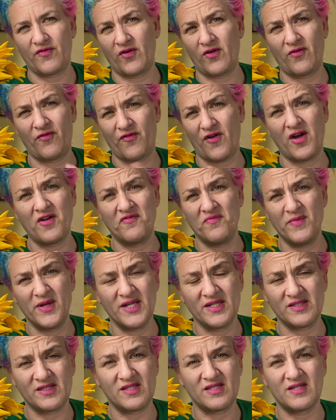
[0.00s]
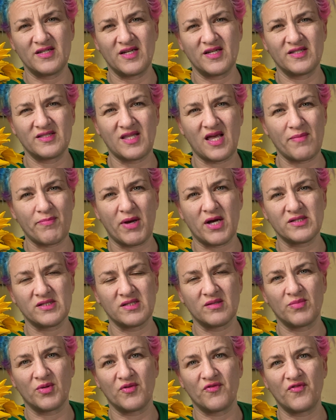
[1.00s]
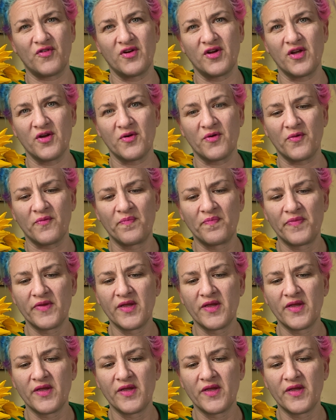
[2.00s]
for 5 minutes today? Is that possible for you?